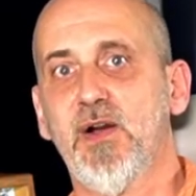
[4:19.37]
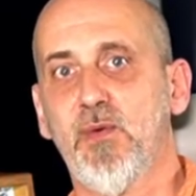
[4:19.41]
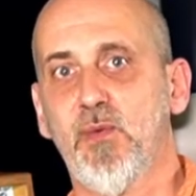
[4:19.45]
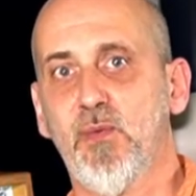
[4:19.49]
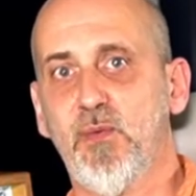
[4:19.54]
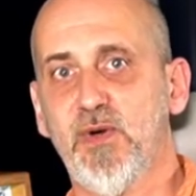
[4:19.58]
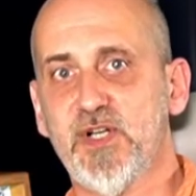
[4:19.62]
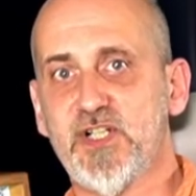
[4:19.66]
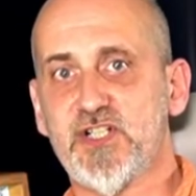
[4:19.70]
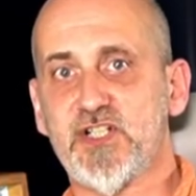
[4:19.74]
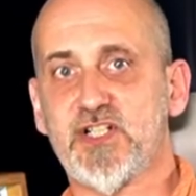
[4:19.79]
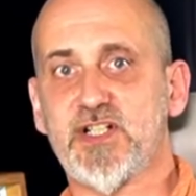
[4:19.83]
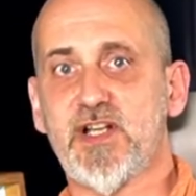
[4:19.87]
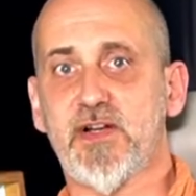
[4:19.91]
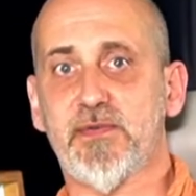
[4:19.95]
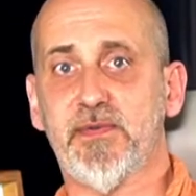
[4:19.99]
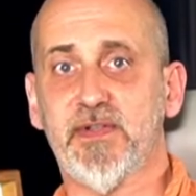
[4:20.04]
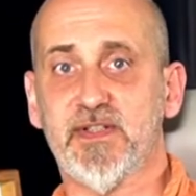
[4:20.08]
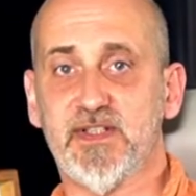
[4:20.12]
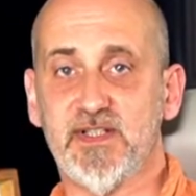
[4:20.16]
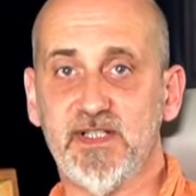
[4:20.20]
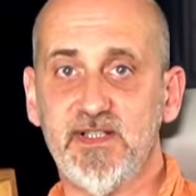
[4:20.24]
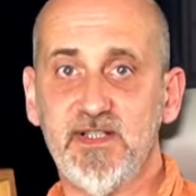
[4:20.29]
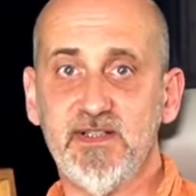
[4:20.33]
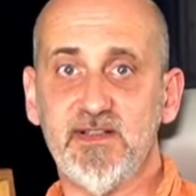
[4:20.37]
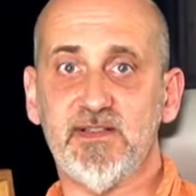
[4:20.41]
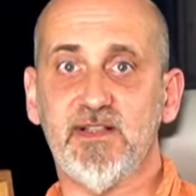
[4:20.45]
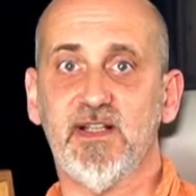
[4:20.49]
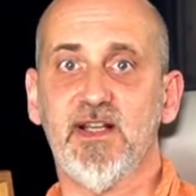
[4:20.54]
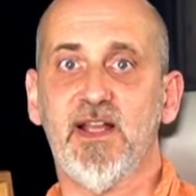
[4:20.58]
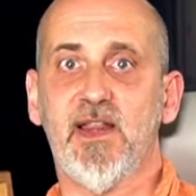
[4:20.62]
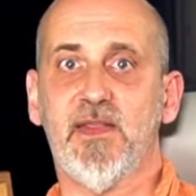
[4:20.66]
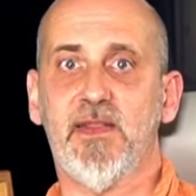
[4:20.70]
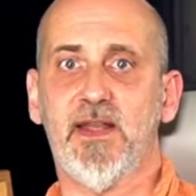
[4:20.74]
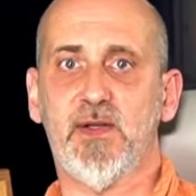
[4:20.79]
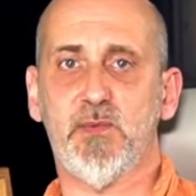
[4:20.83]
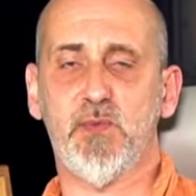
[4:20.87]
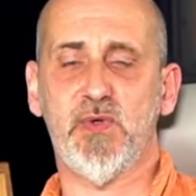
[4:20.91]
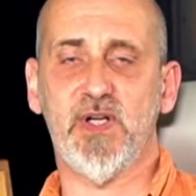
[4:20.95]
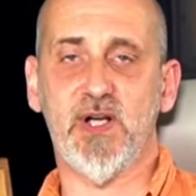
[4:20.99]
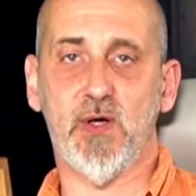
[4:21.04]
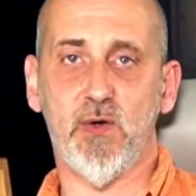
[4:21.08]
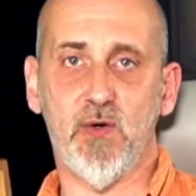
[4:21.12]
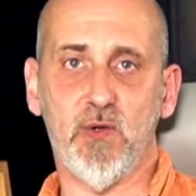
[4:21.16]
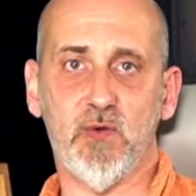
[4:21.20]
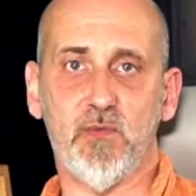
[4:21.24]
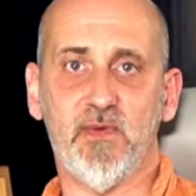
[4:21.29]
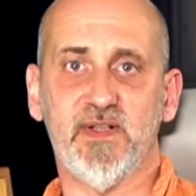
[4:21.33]
which guarantees that we
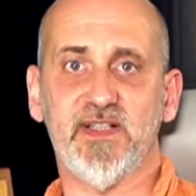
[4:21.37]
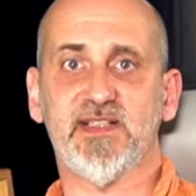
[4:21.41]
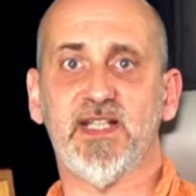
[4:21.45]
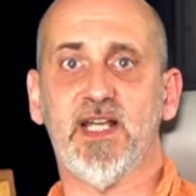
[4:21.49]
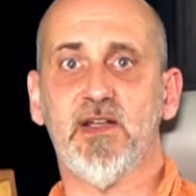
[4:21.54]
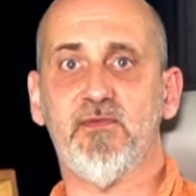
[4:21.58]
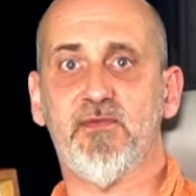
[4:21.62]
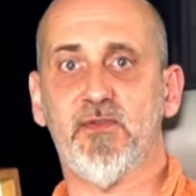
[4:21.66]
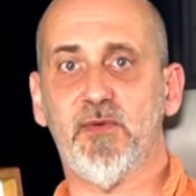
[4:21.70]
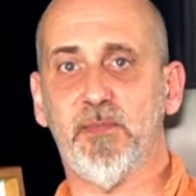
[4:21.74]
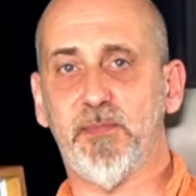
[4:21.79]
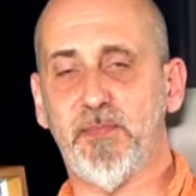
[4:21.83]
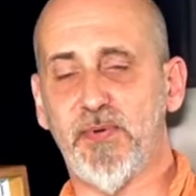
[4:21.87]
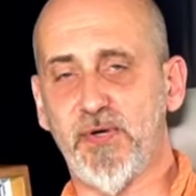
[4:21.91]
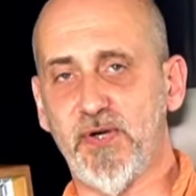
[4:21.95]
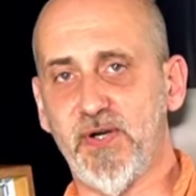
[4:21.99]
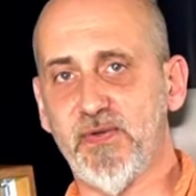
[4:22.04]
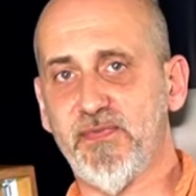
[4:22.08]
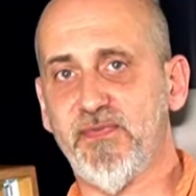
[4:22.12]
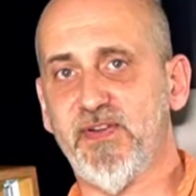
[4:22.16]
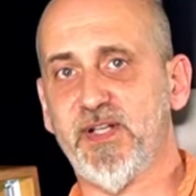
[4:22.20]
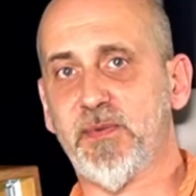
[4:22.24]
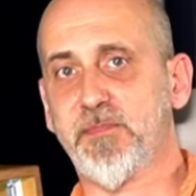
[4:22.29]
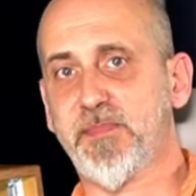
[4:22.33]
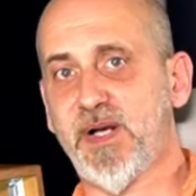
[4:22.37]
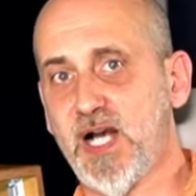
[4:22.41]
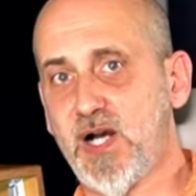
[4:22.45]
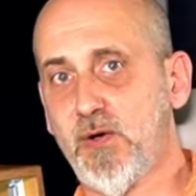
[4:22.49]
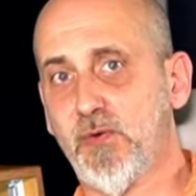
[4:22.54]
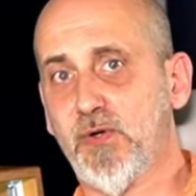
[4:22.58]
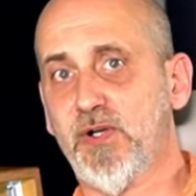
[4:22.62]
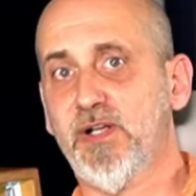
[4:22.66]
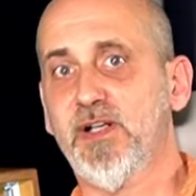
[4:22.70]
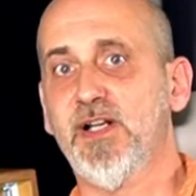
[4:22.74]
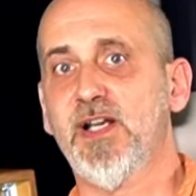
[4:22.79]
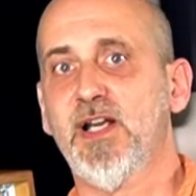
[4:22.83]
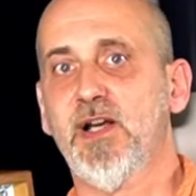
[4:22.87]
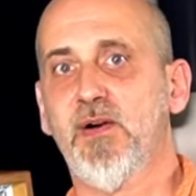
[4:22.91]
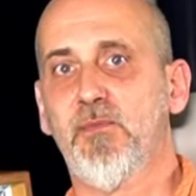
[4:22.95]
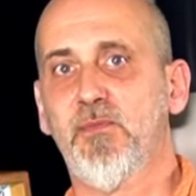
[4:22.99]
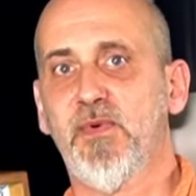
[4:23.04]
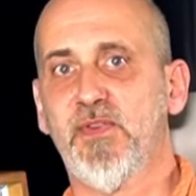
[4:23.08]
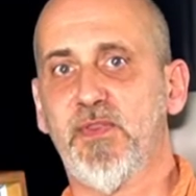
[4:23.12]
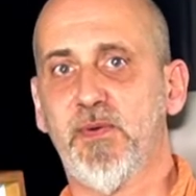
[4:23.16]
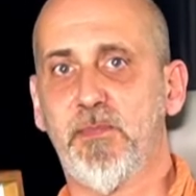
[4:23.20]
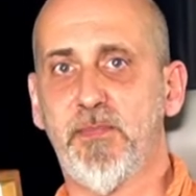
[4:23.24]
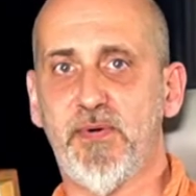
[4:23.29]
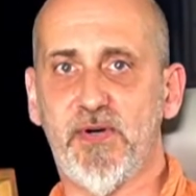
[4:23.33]
always have a perfect power
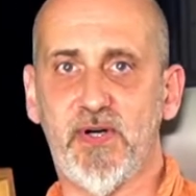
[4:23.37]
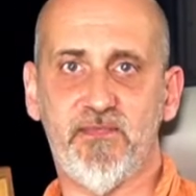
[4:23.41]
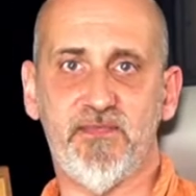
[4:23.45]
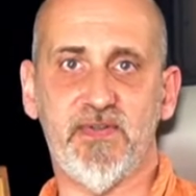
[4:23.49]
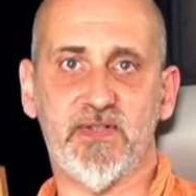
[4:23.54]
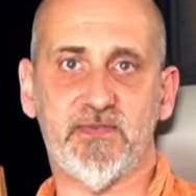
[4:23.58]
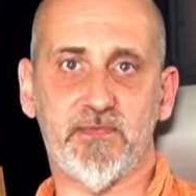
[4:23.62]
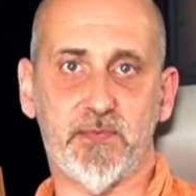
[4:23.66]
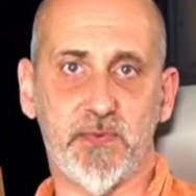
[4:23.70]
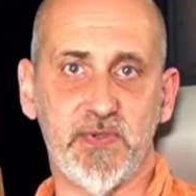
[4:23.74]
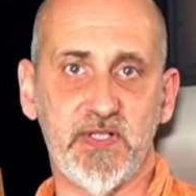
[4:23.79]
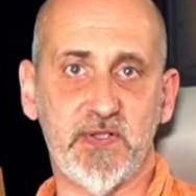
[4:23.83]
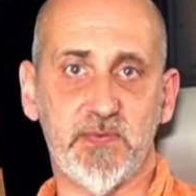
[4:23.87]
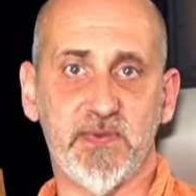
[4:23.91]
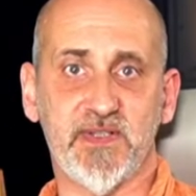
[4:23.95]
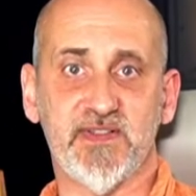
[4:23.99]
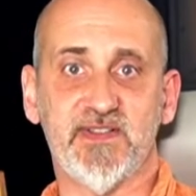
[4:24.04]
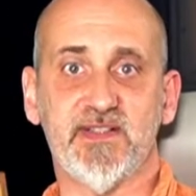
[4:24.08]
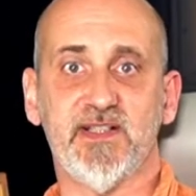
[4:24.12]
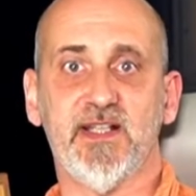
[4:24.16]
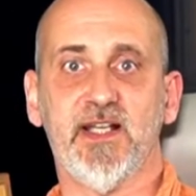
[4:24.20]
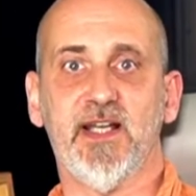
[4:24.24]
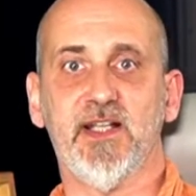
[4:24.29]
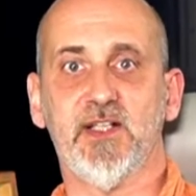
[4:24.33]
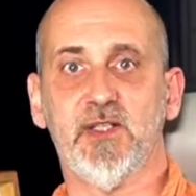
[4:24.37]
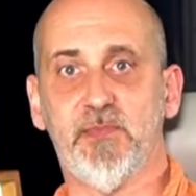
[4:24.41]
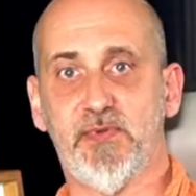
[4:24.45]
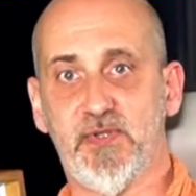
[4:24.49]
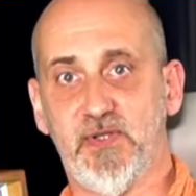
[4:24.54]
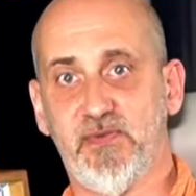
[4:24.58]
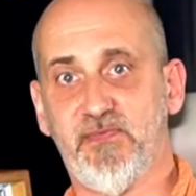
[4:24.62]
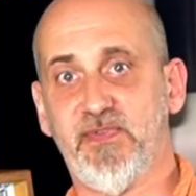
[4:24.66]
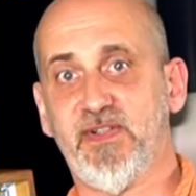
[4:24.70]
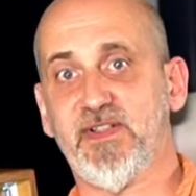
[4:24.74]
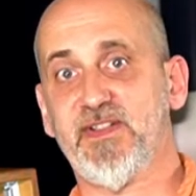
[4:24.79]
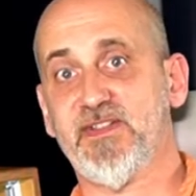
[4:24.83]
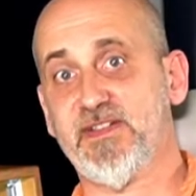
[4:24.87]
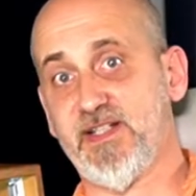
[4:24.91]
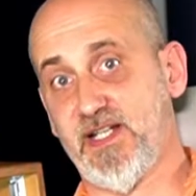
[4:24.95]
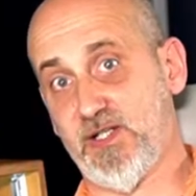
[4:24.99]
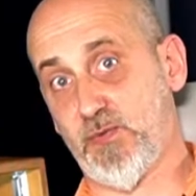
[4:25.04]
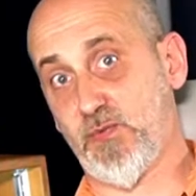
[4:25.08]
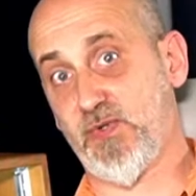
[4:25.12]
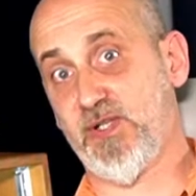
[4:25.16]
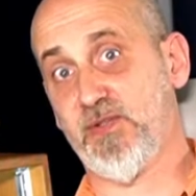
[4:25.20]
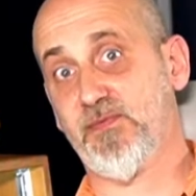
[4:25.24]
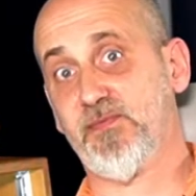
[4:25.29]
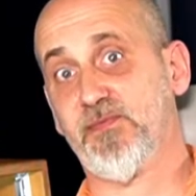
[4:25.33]
with a perfect frequency and a perfect
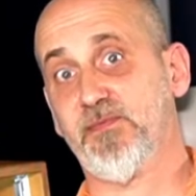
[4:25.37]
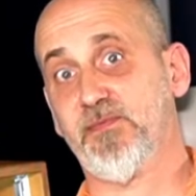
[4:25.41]
sine wave.